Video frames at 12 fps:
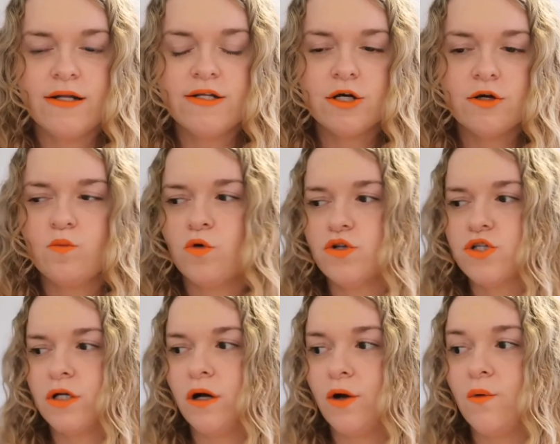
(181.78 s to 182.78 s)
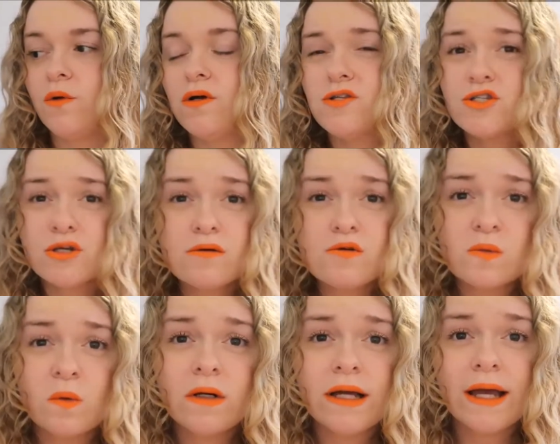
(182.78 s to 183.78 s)
I don't want to go too
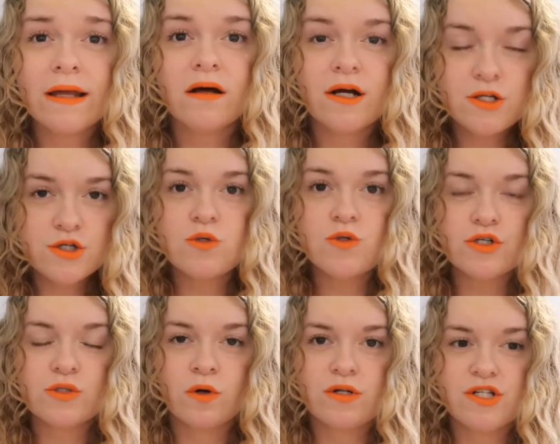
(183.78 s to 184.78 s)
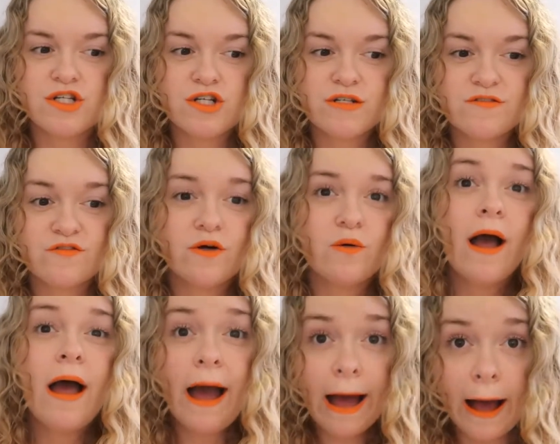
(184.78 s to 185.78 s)
small again. I do just want to just feel
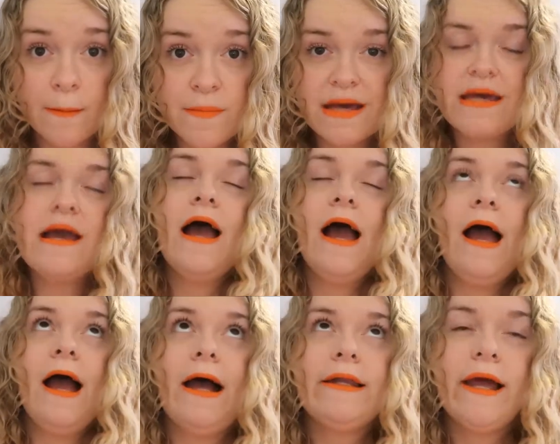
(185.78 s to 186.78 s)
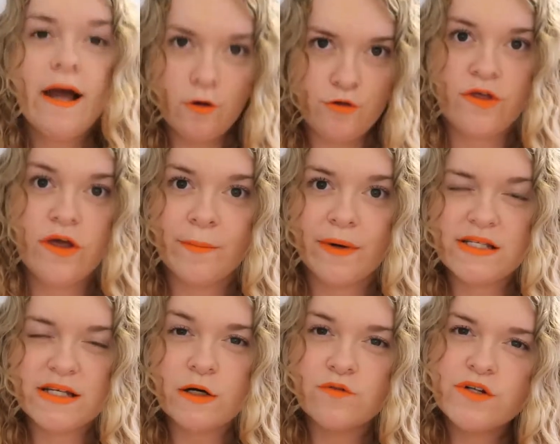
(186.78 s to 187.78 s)
happy and healthy in
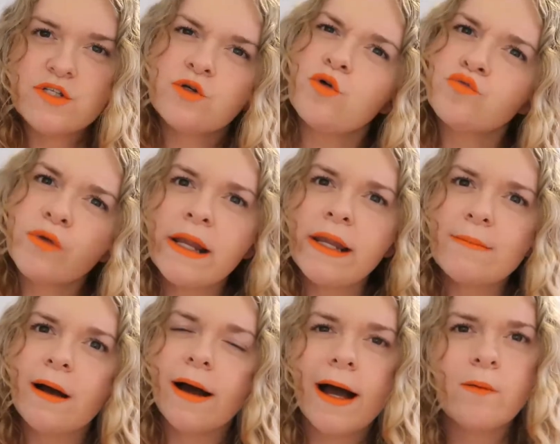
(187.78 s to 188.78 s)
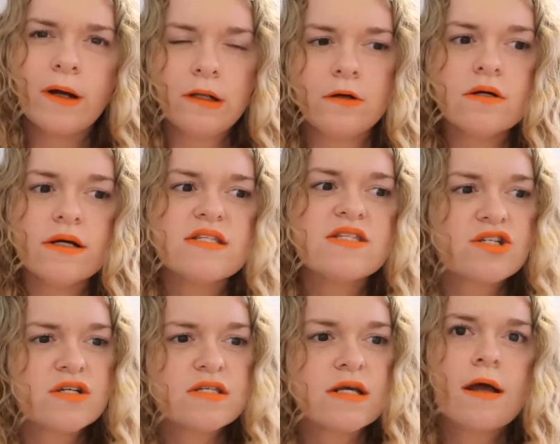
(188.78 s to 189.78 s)
myself. It's not really about how I look, it's
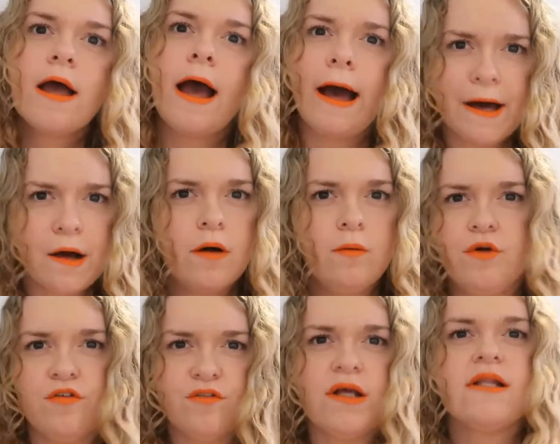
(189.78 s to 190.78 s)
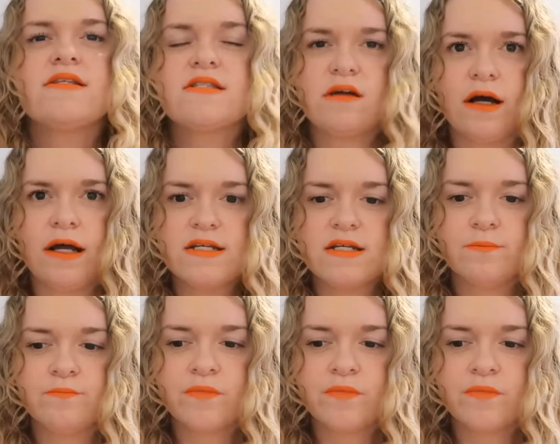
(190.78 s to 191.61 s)
just how I want to feel inside.